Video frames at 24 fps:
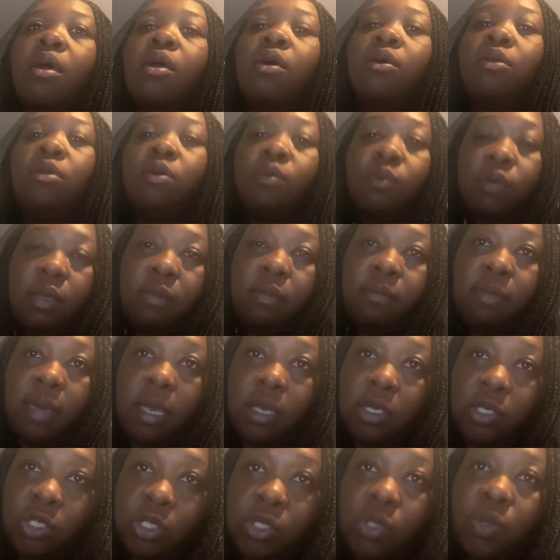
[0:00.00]
you want to make
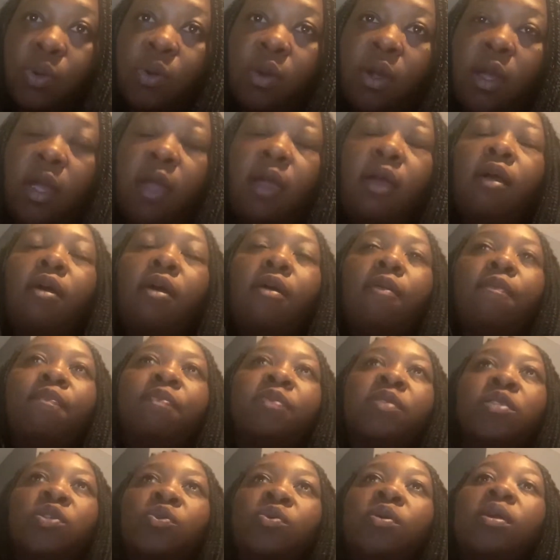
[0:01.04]
sure
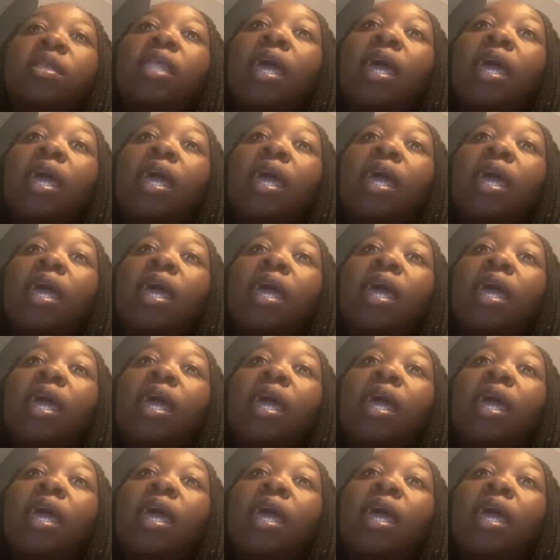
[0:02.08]
during